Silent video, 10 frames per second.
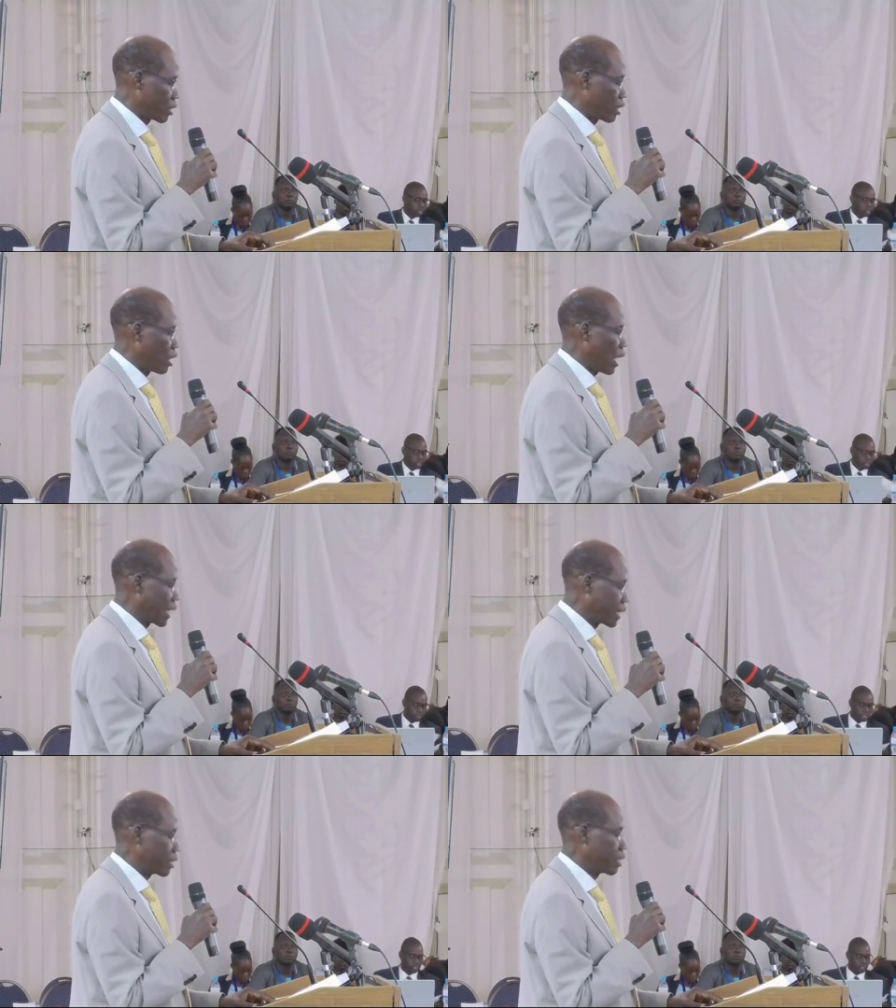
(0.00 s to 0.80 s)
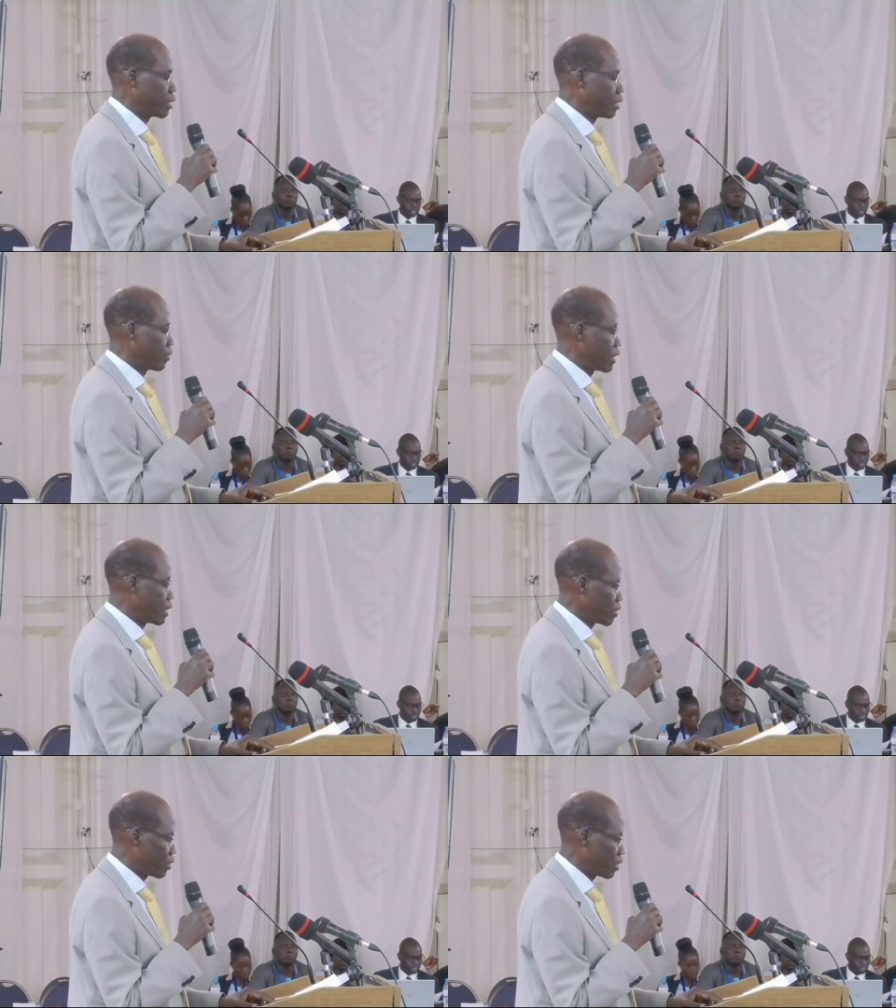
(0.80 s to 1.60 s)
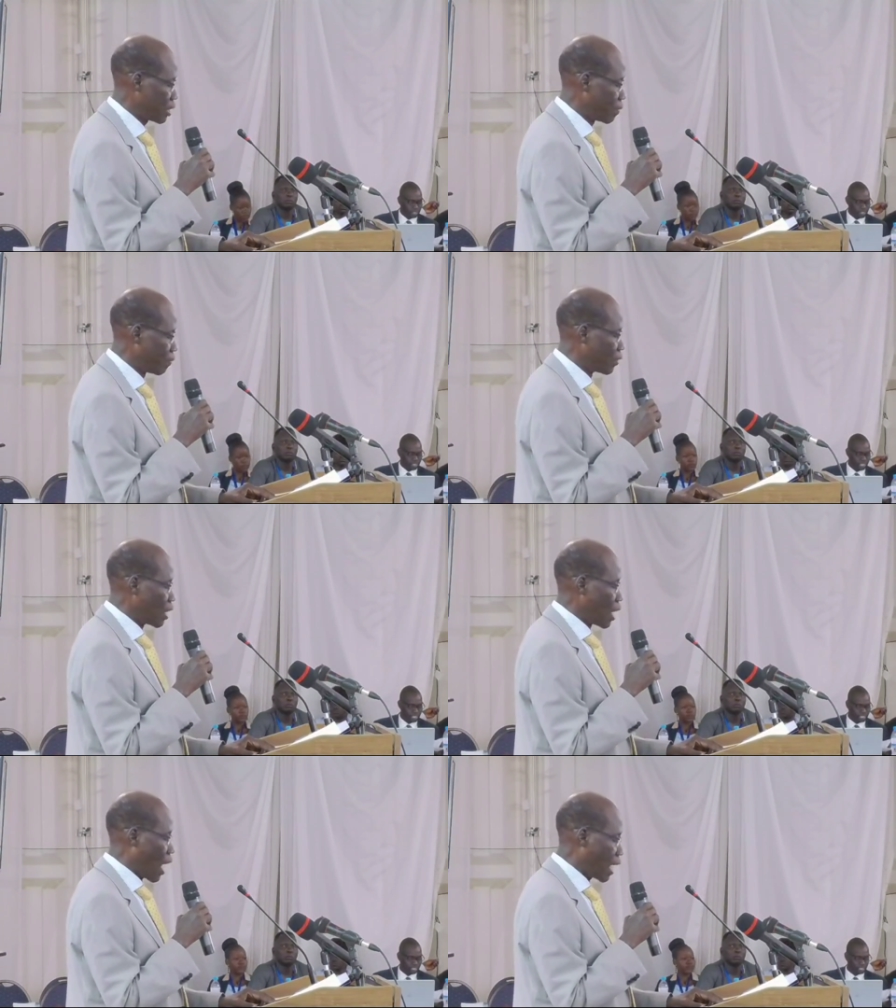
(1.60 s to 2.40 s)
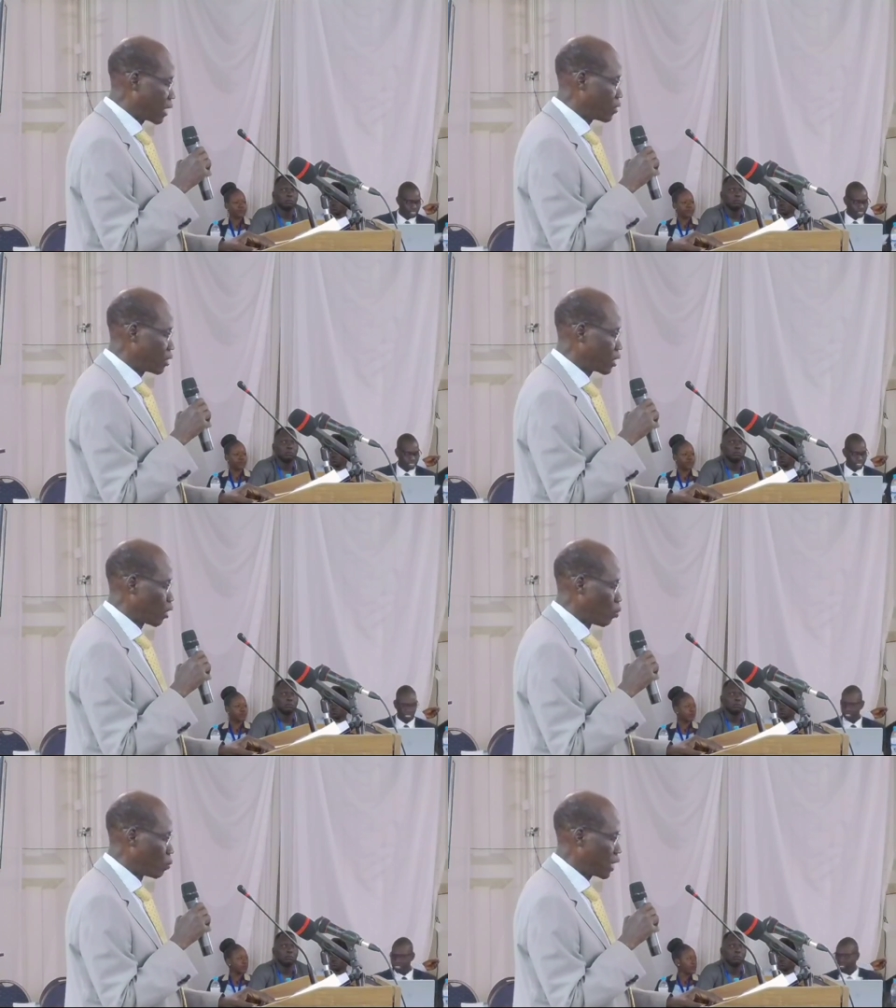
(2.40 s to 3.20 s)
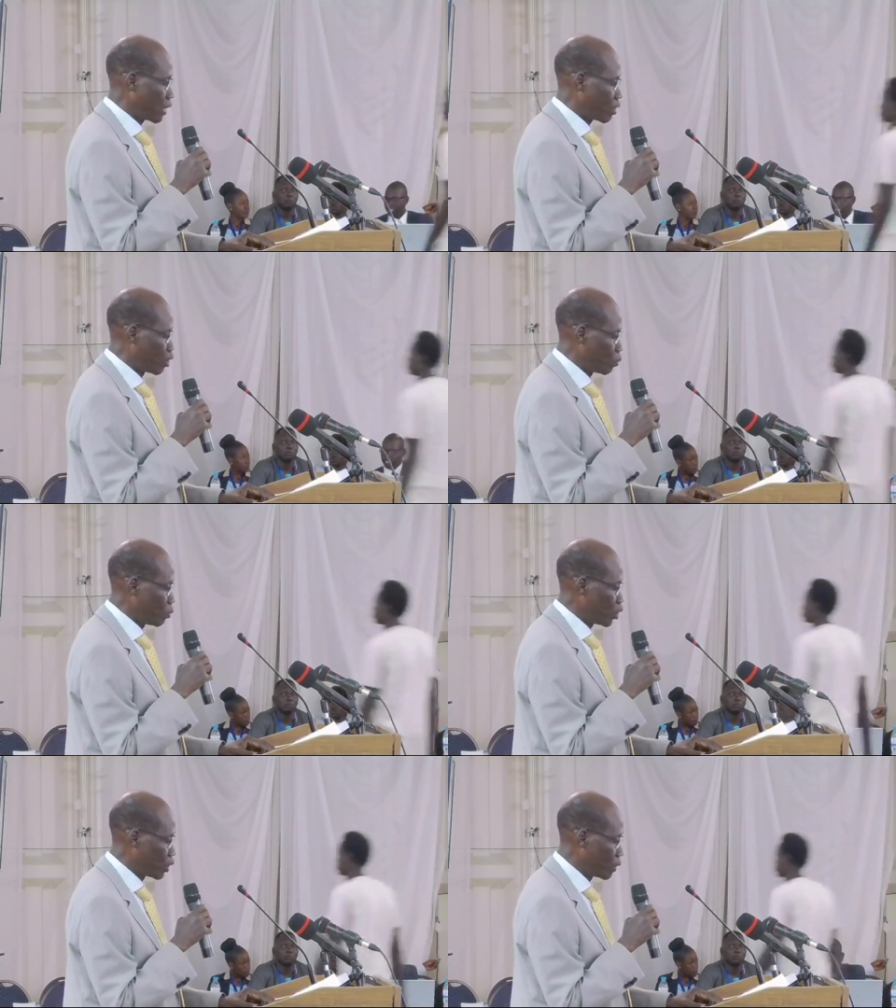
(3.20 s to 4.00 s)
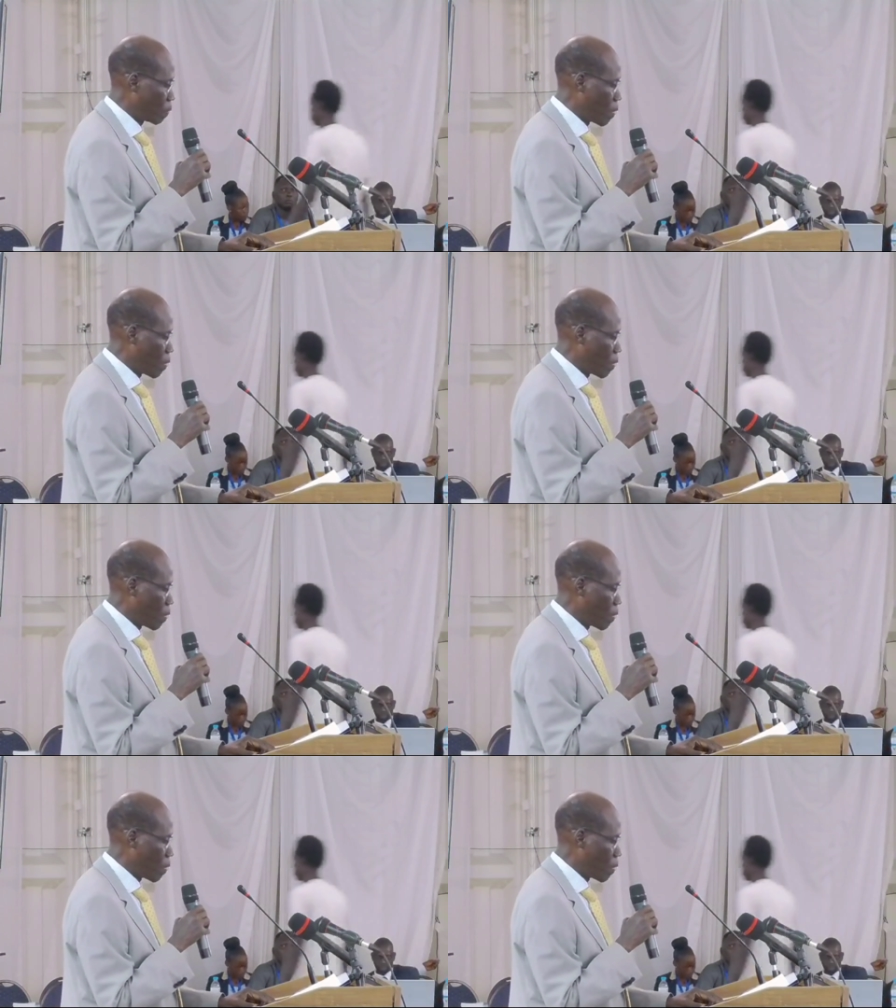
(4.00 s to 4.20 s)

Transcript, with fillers: and creative industries, harnessing alumni contribution,